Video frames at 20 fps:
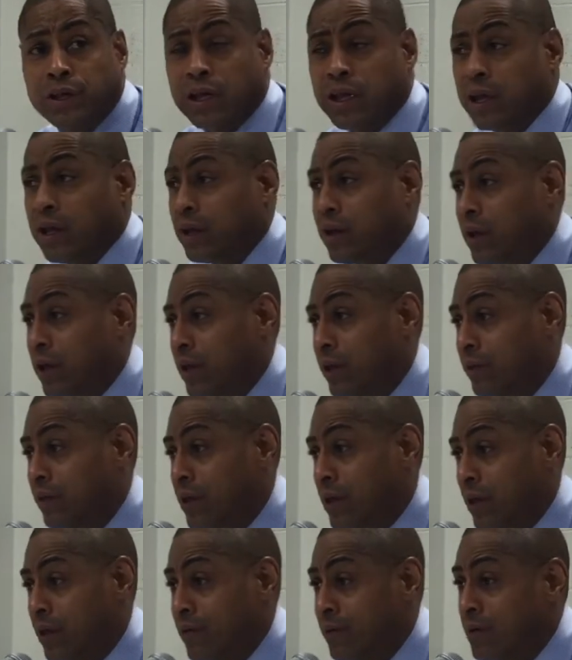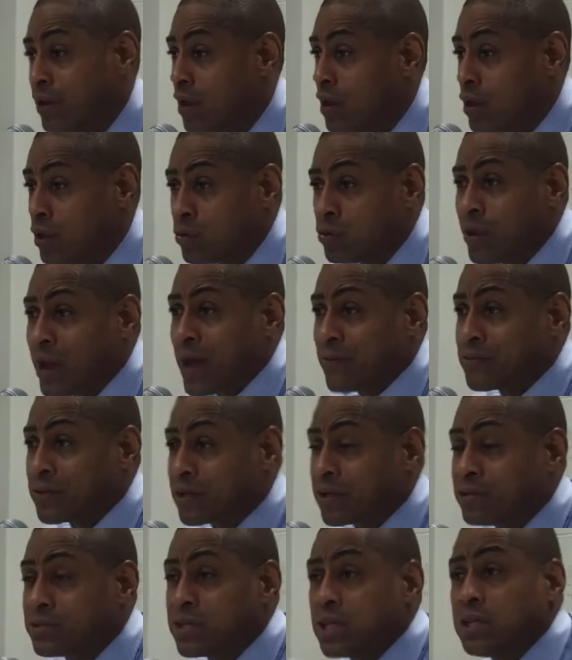And you have to
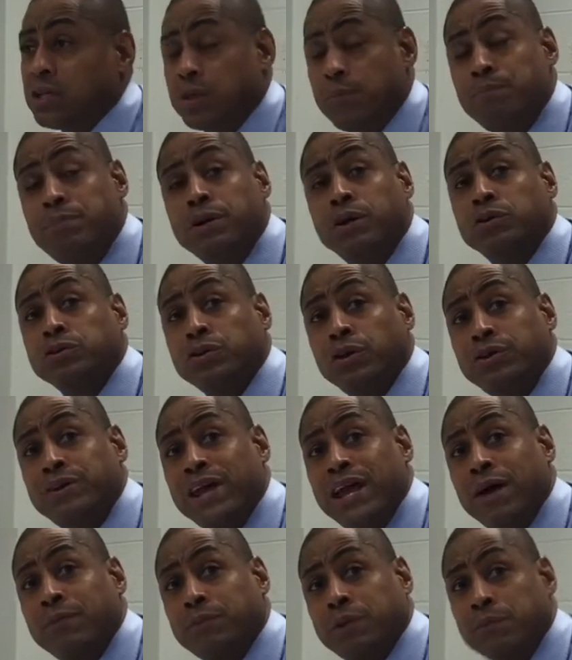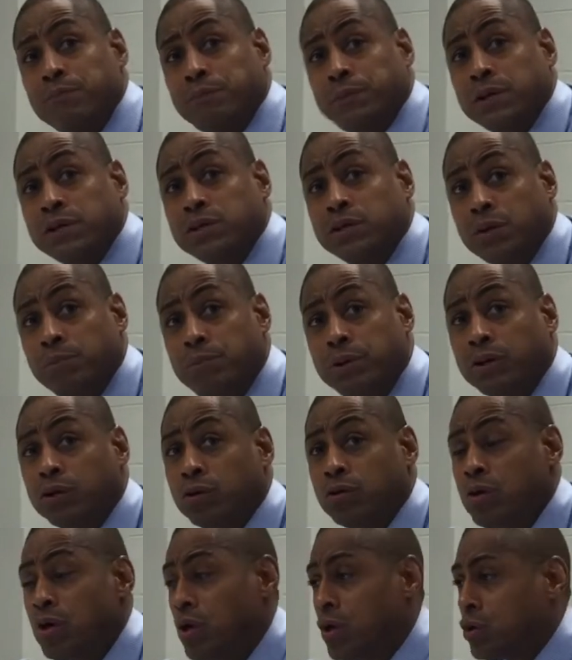continue to build your depth, continue to
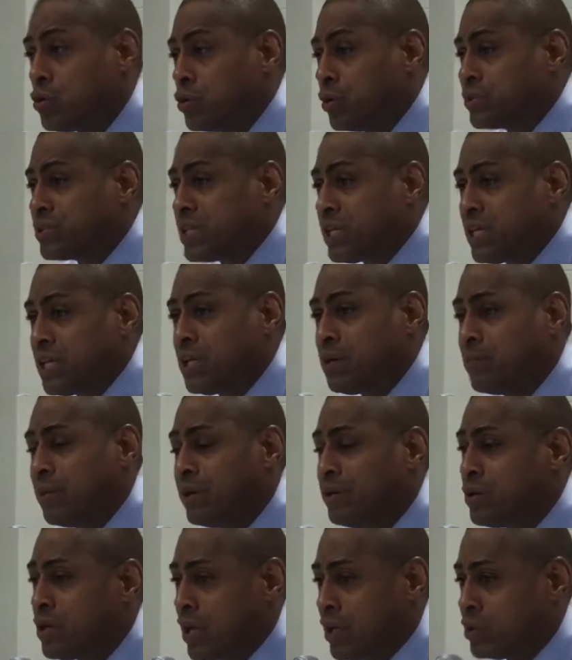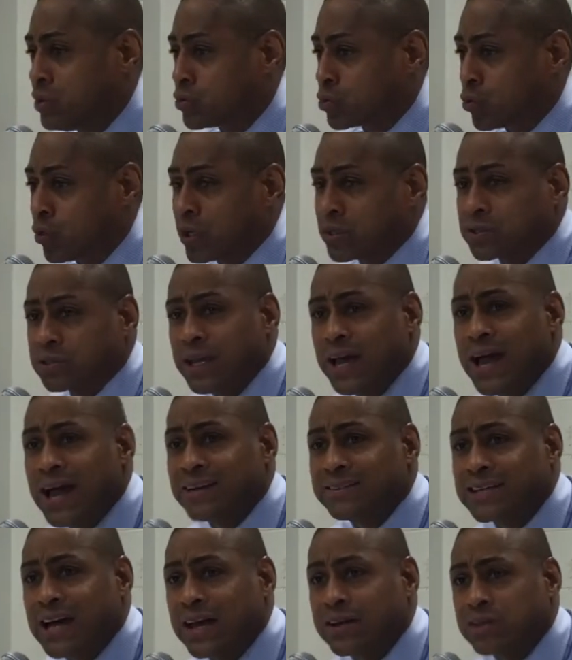build your team and trust
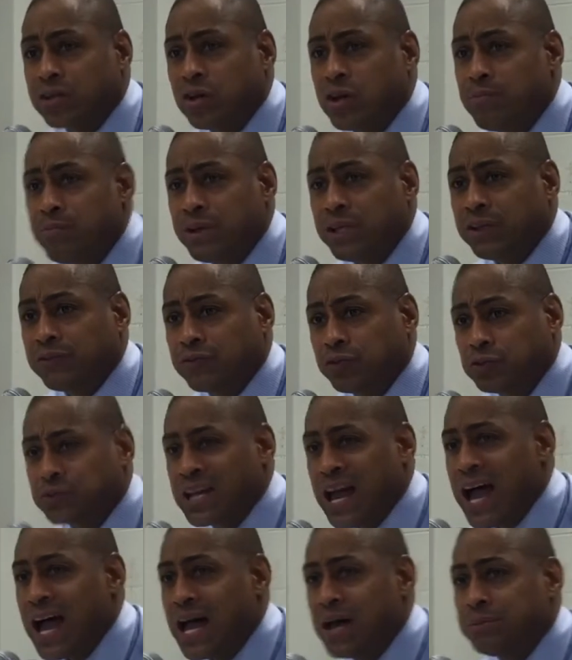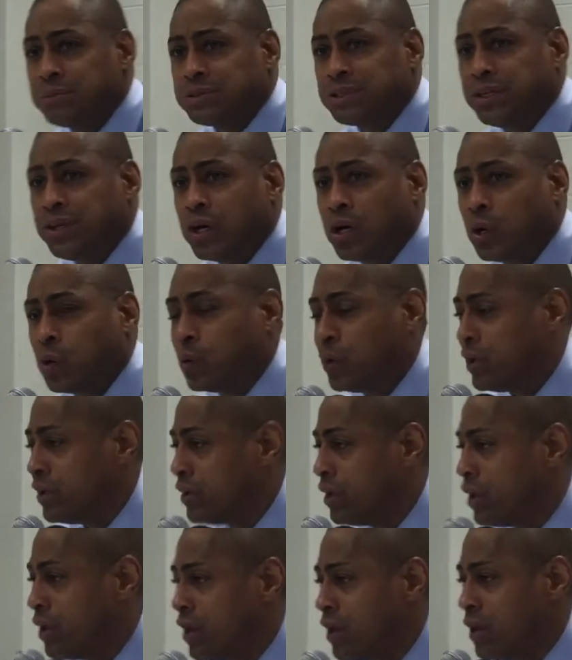guys out there at meaningful times, you know.
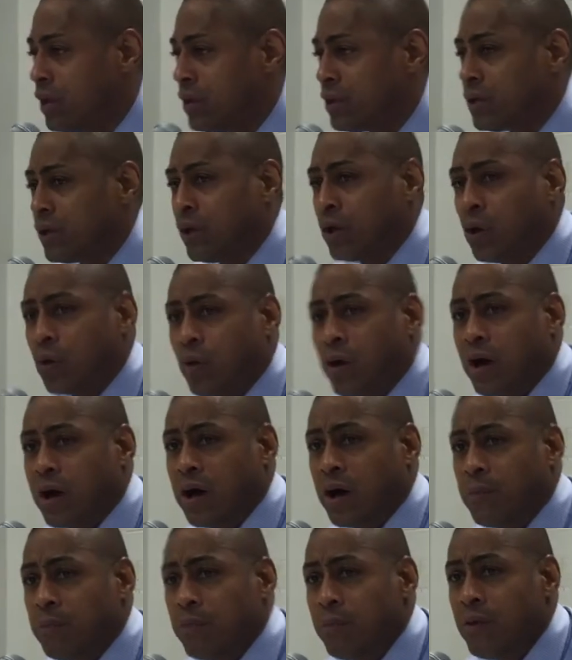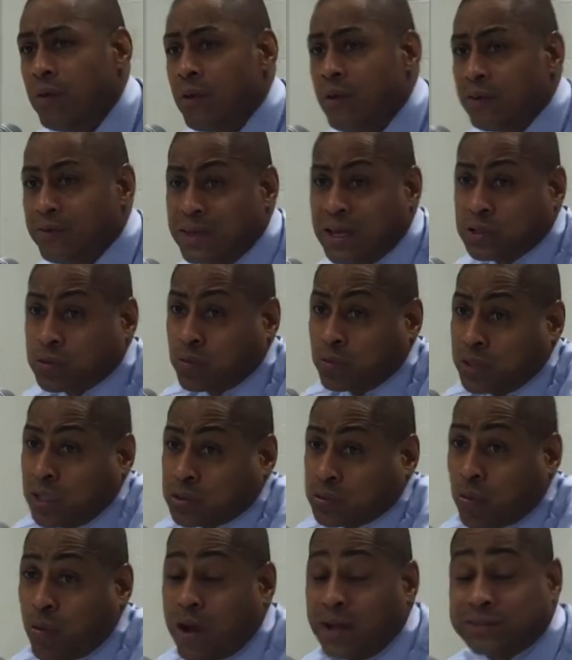And, you know,
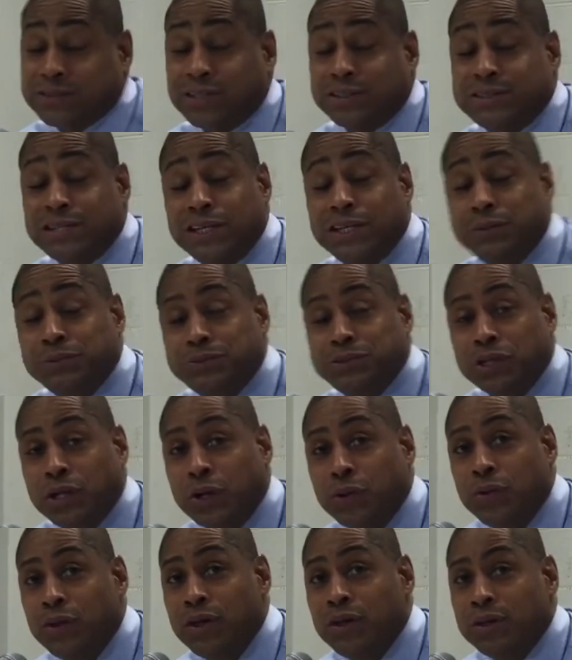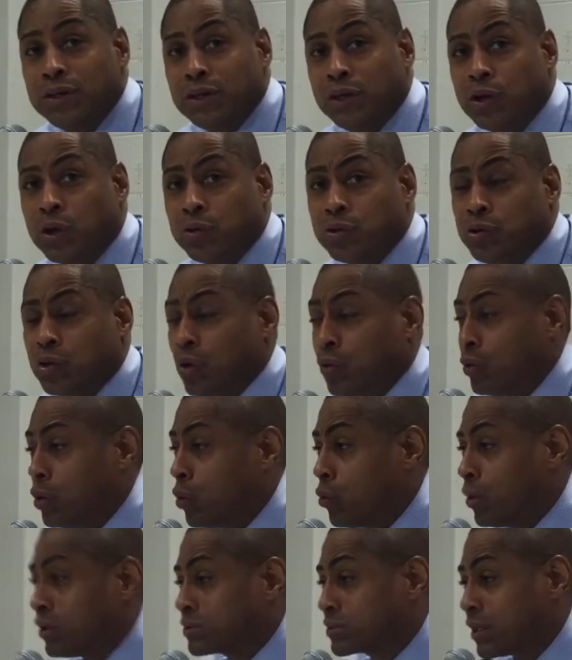that's why it's a team. So, you know, you don't
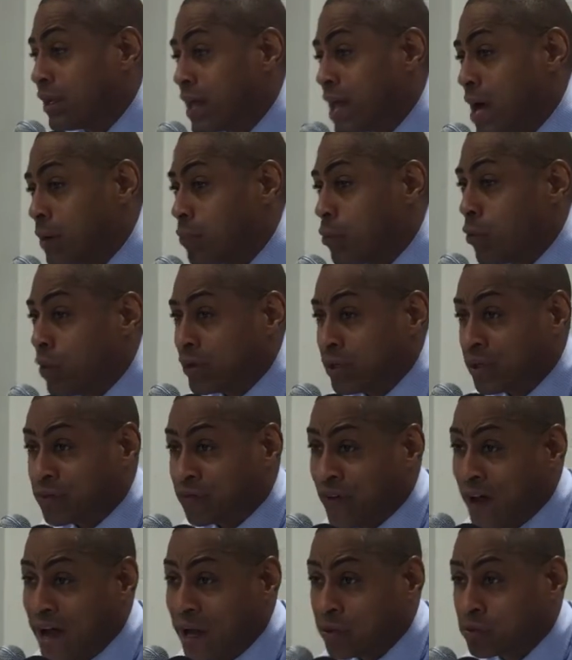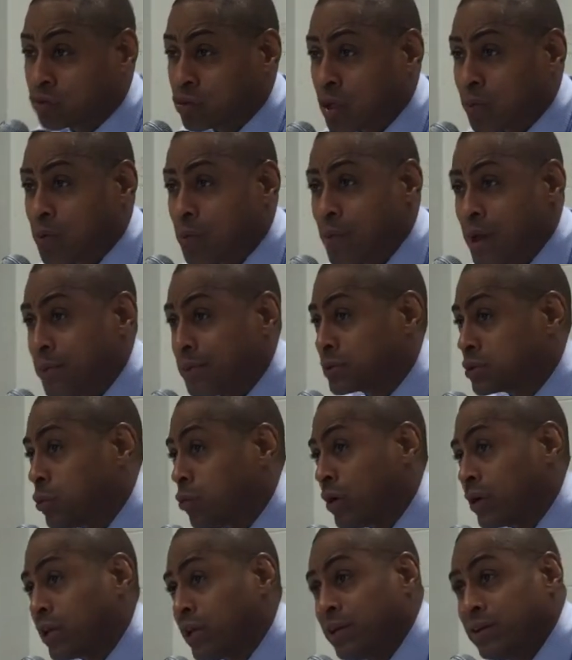know what's going to happen. When there's foul trouble, maybe
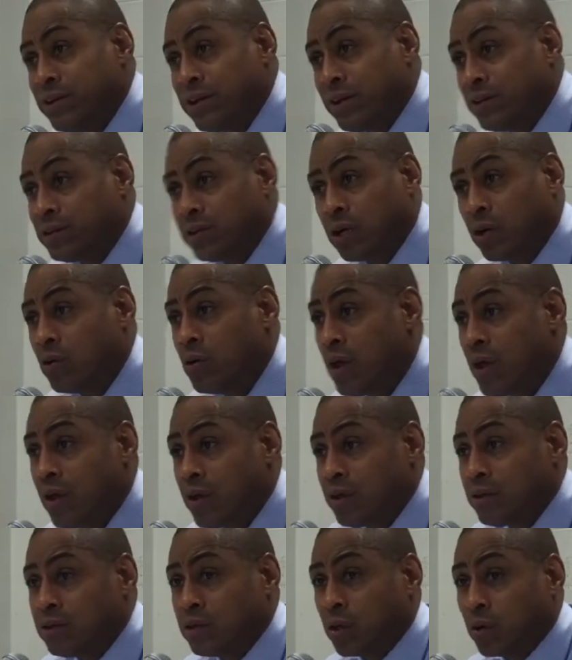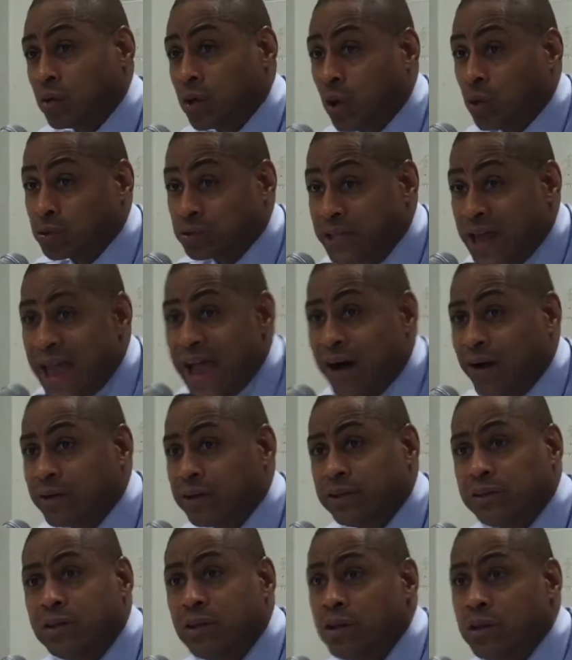someone gets goes down
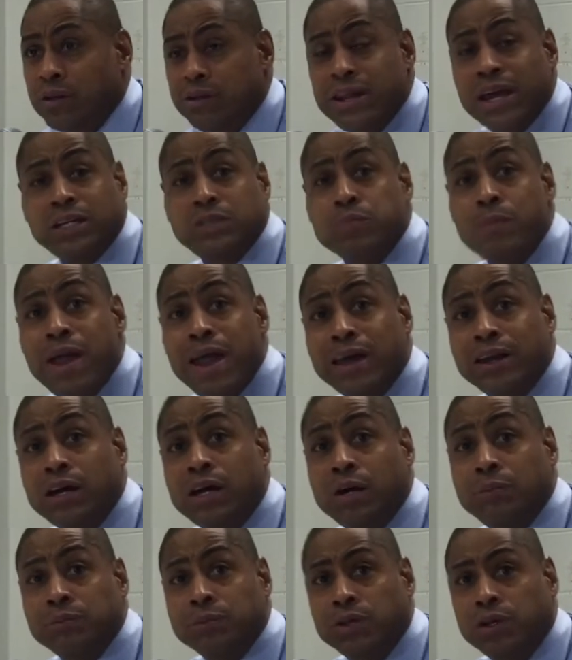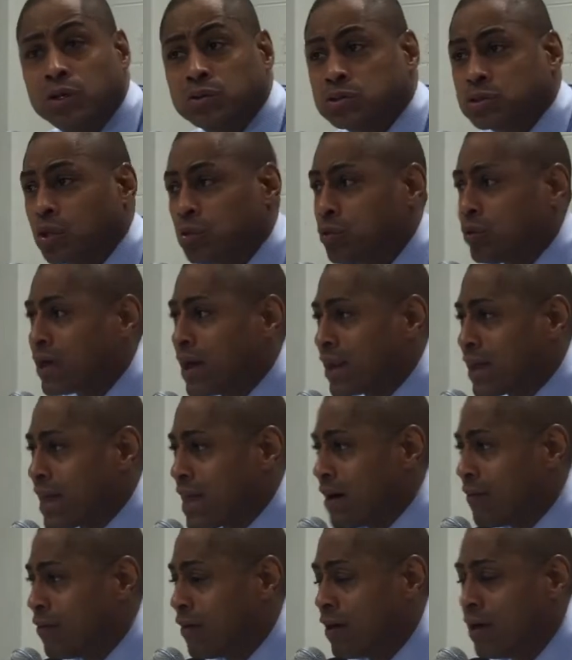and next man up, you know. So you got to
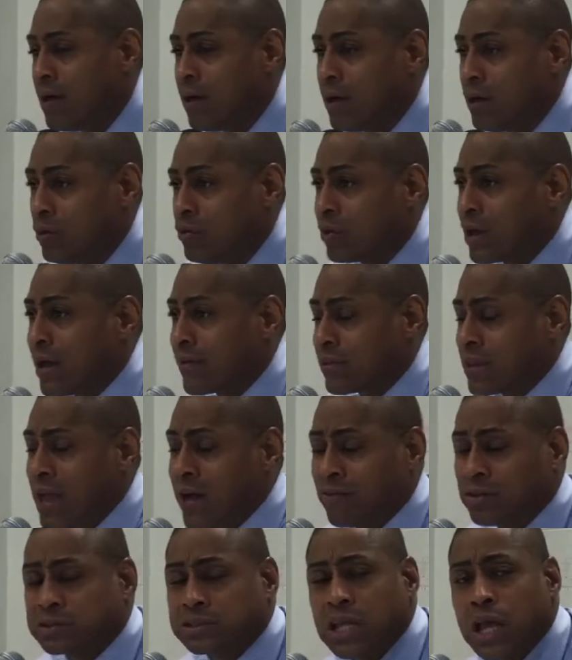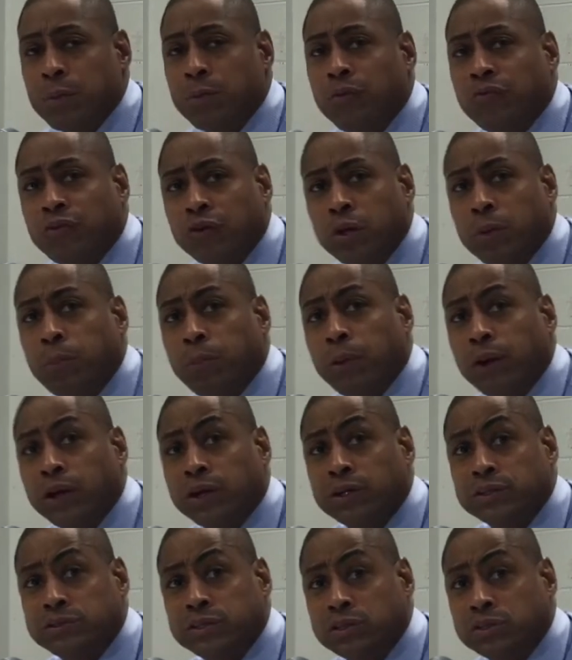have a stable full of
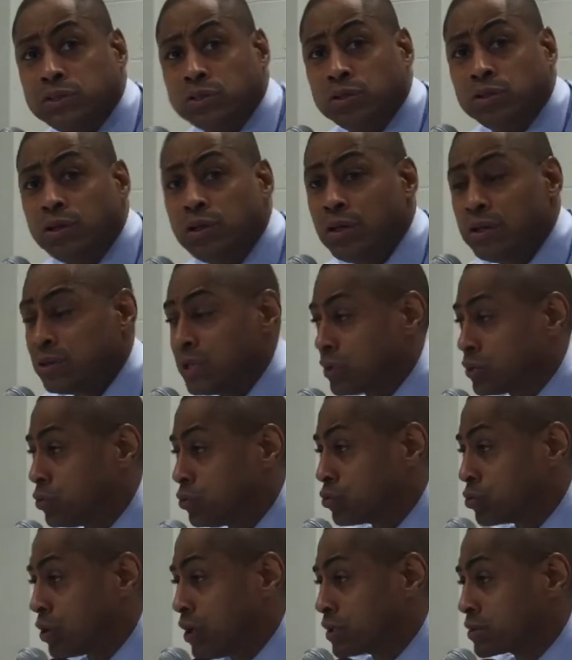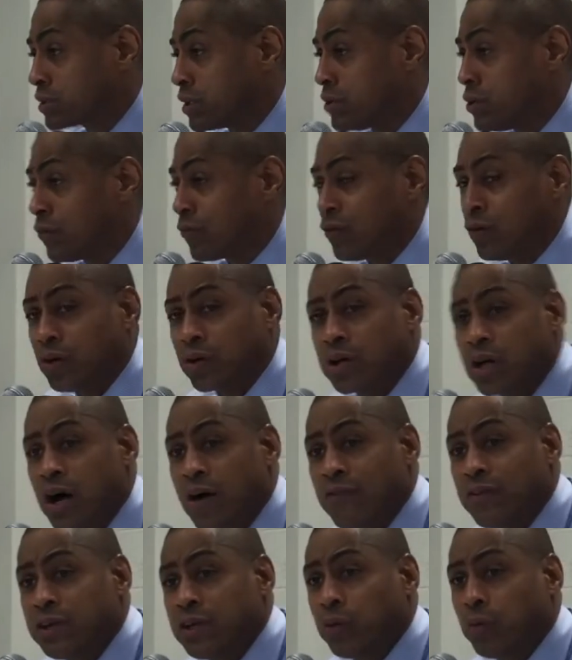players that you trust and you feel
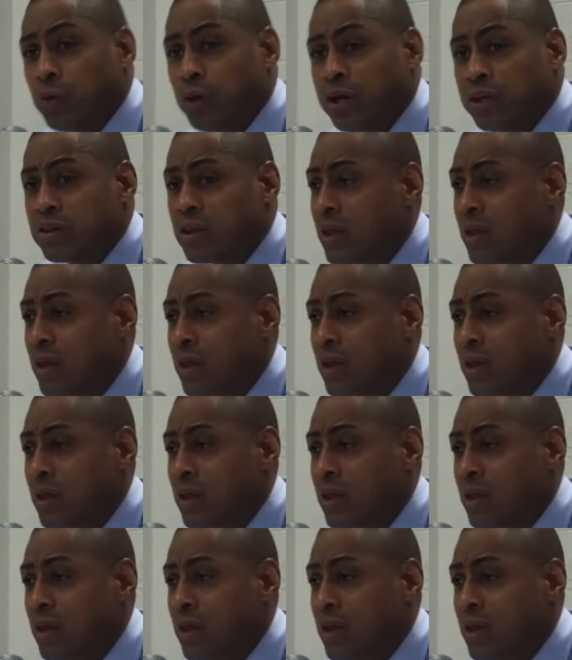confident with.